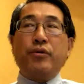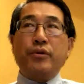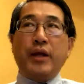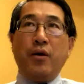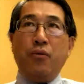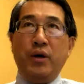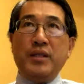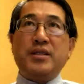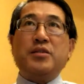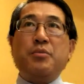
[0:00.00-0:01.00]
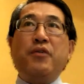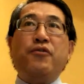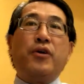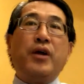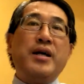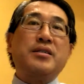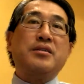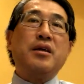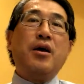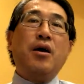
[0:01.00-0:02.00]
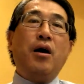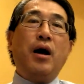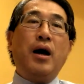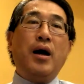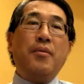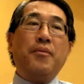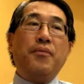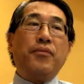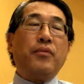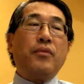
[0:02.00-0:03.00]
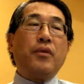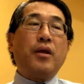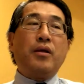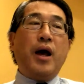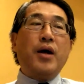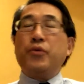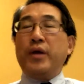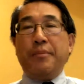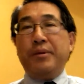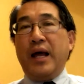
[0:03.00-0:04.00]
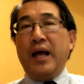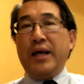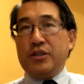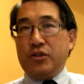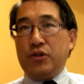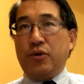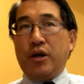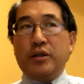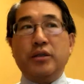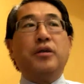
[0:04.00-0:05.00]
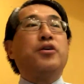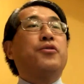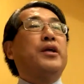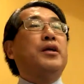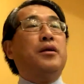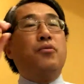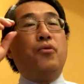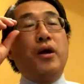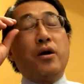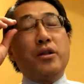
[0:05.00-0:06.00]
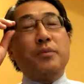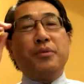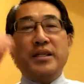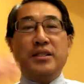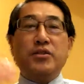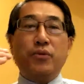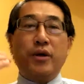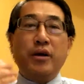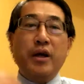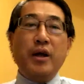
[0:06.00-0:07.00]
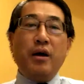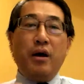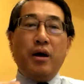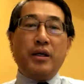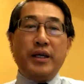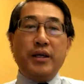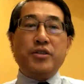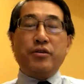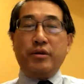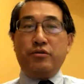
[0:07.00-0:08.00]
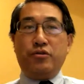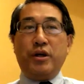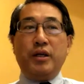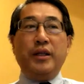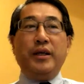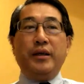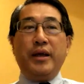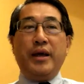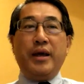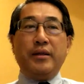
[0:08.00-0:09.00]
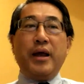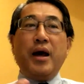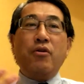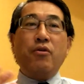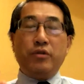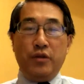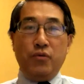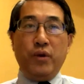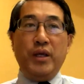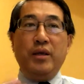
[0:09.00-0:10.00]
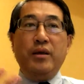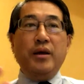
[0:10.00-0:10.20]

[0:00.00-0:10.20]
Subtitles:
now, what does this mean for us? How do we apply it to our curriculum? Where are the places where our kids are struggling, and how can we